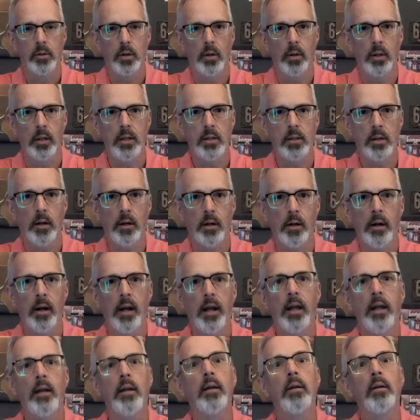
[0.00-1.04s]
So these
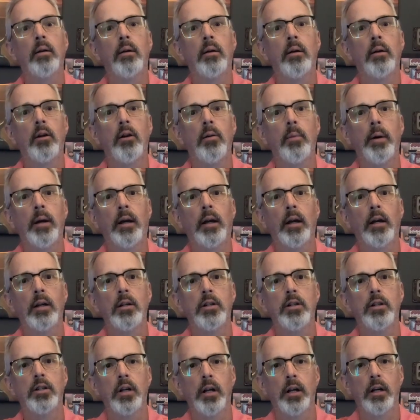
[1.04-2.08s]
108 cubic
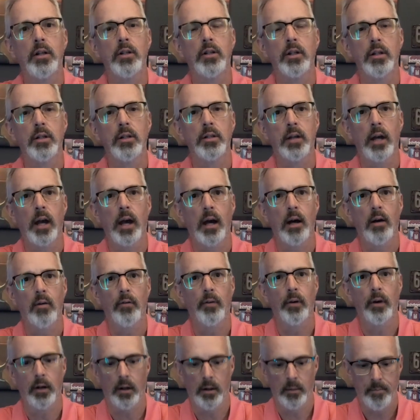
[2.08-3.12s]
inch engines
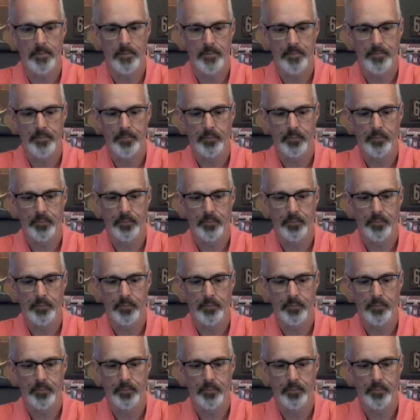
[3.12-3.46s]
have a